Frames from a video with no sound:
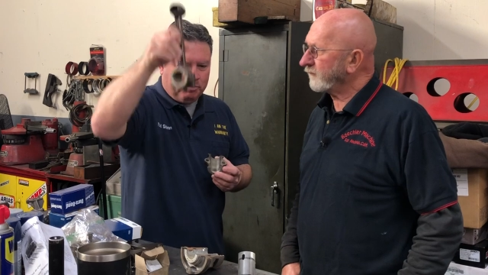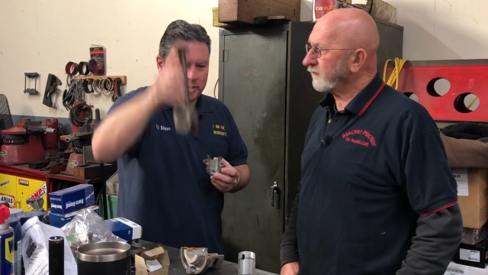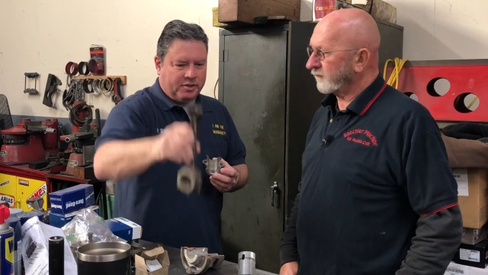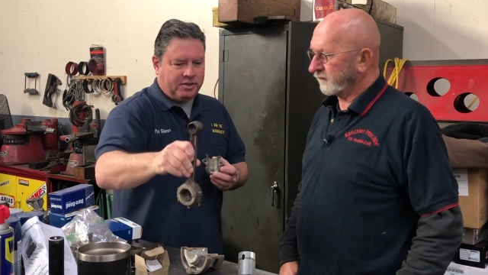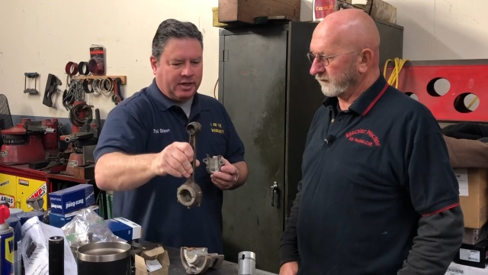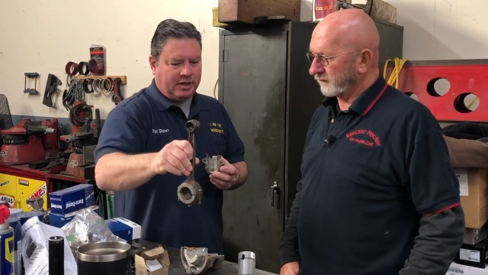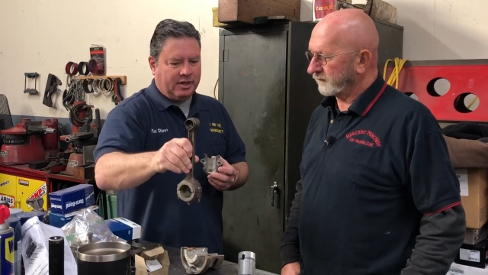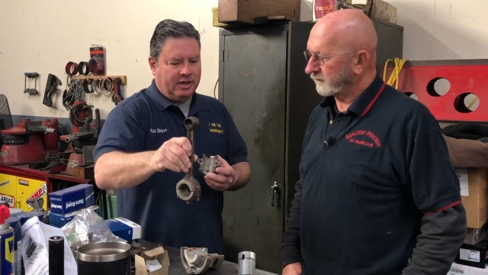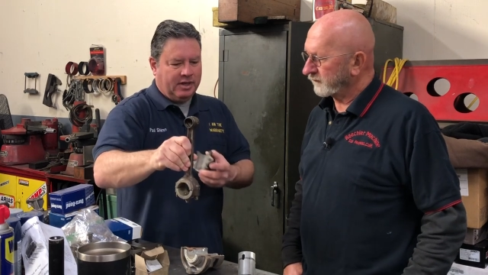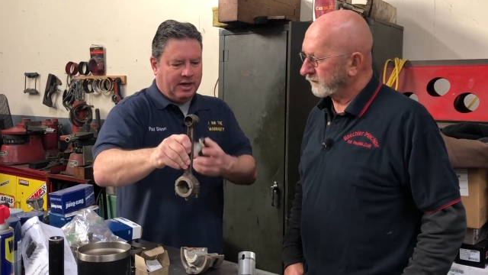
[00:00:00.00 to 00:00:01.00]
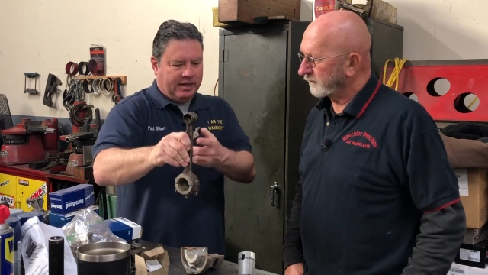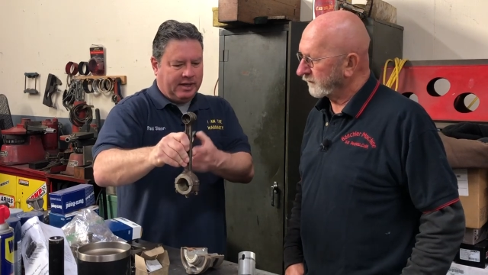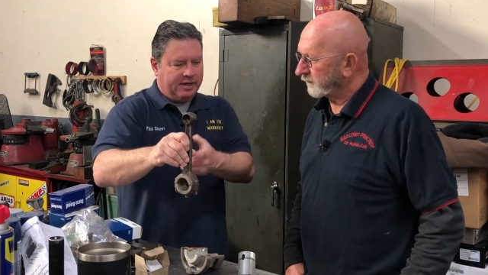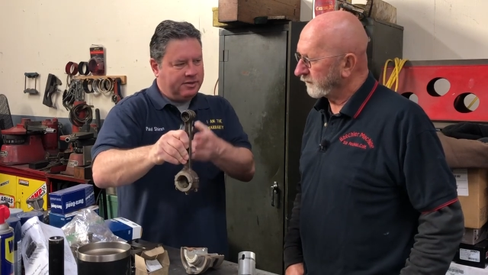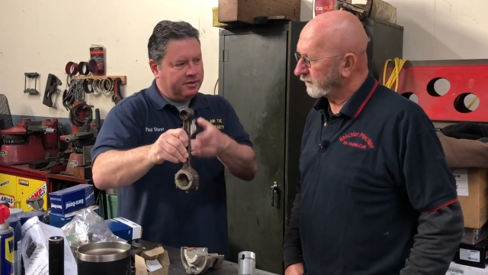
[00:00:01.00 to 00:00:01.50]
Speaker 1: pushing
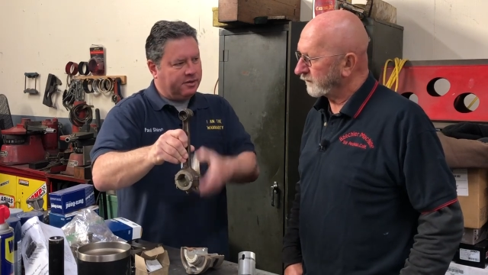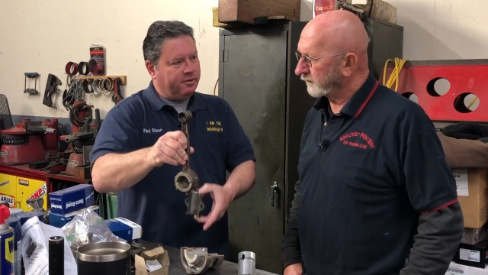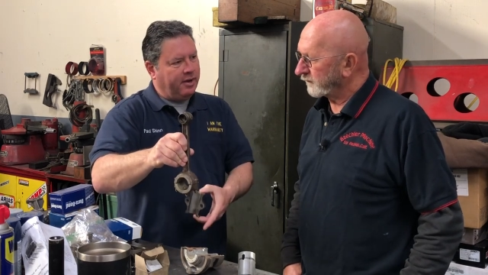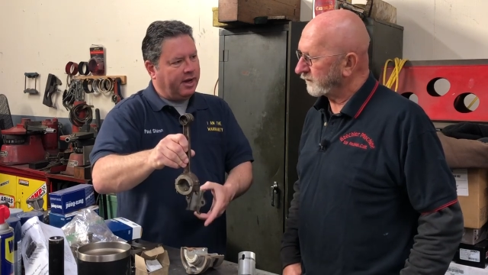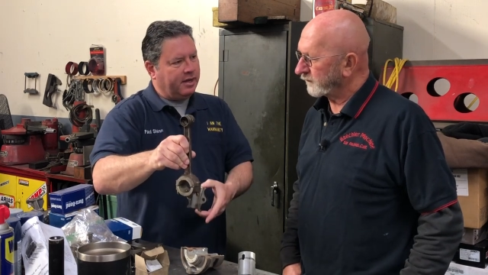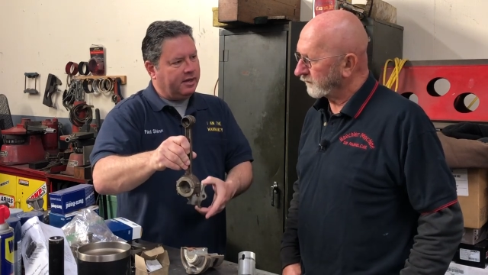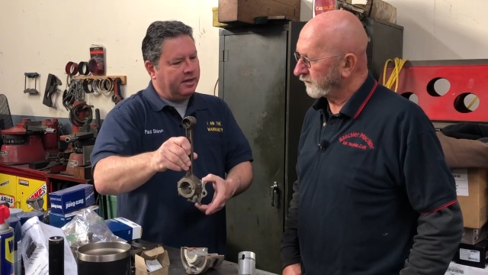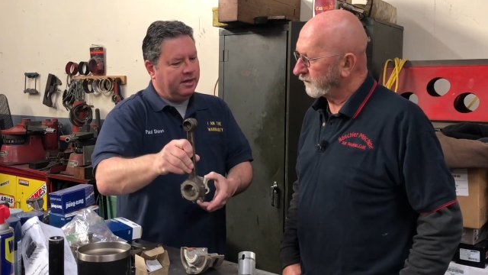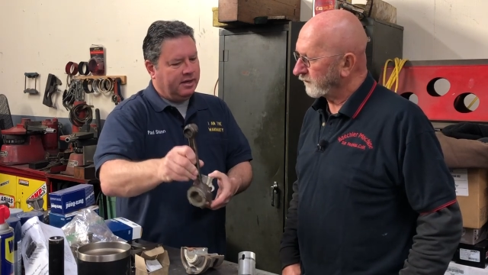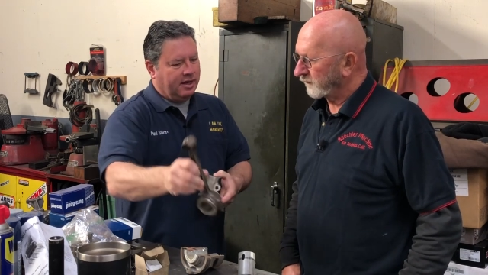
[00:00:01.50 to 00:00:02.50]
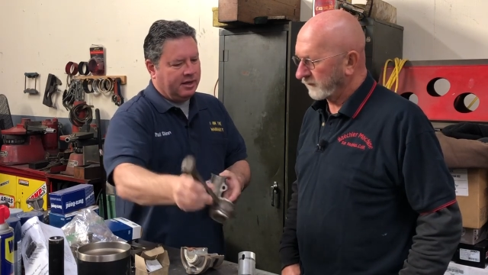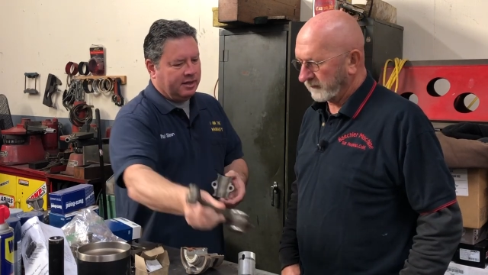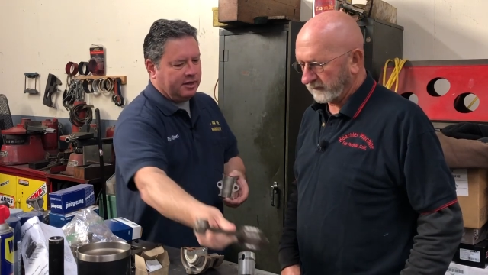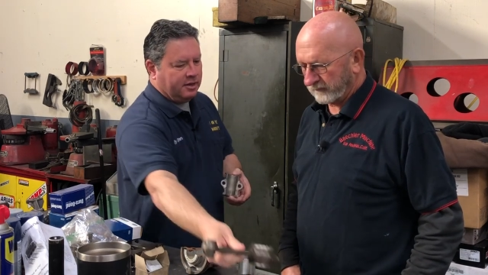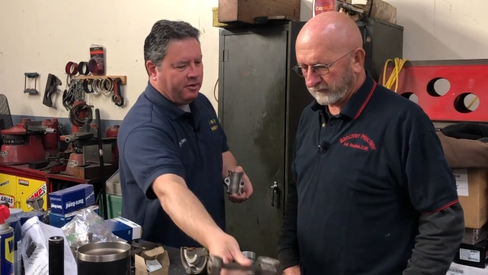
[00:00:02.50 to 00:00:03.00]
against the crank, and
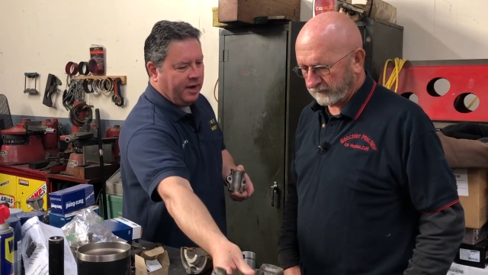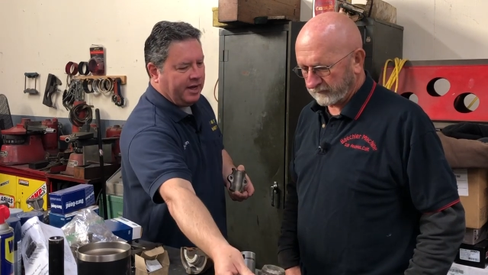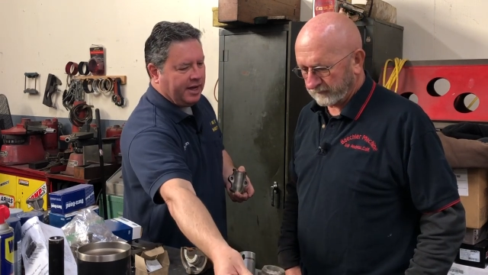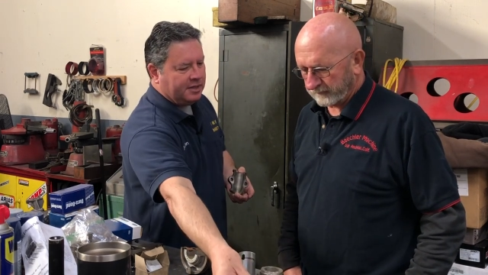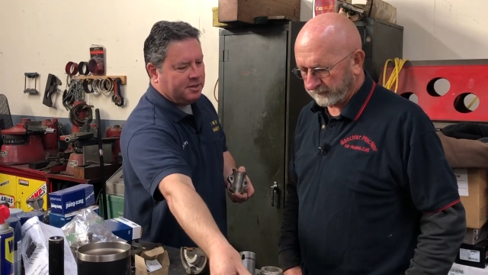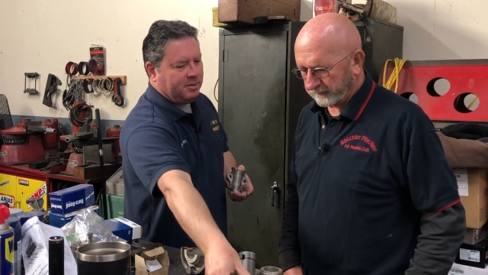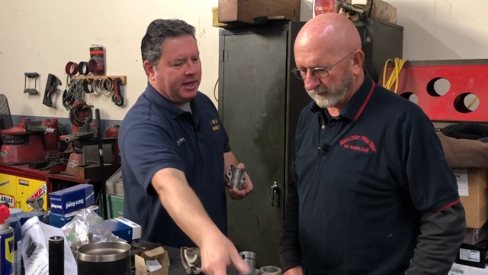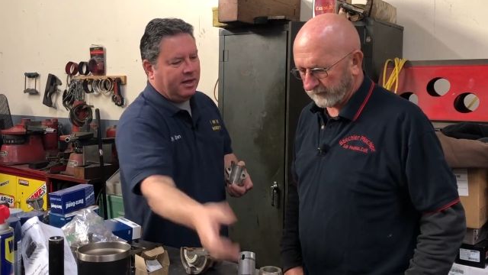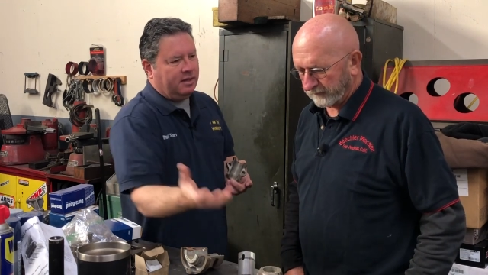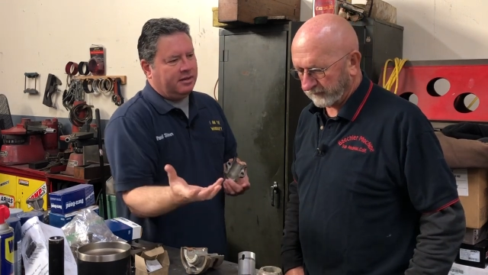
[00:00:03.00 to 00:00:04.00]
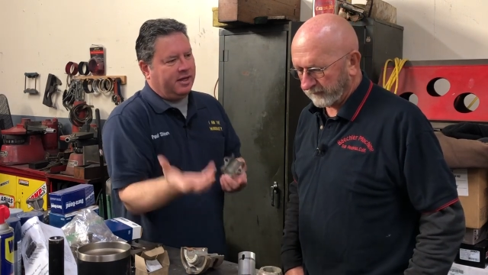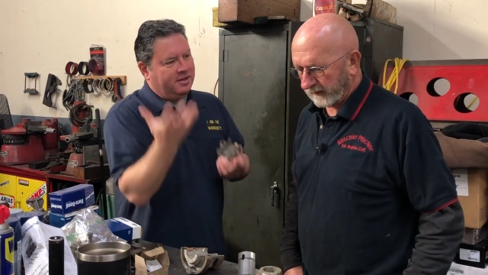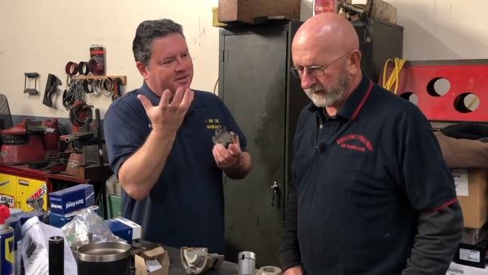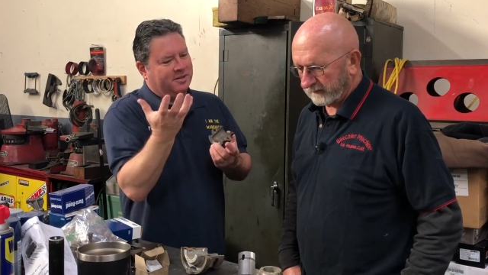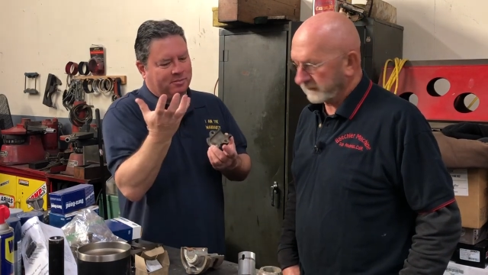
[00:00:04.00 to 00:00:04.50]
then the crank has to be held
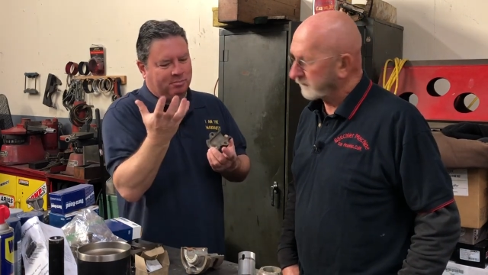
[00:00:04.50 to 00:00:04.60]
into the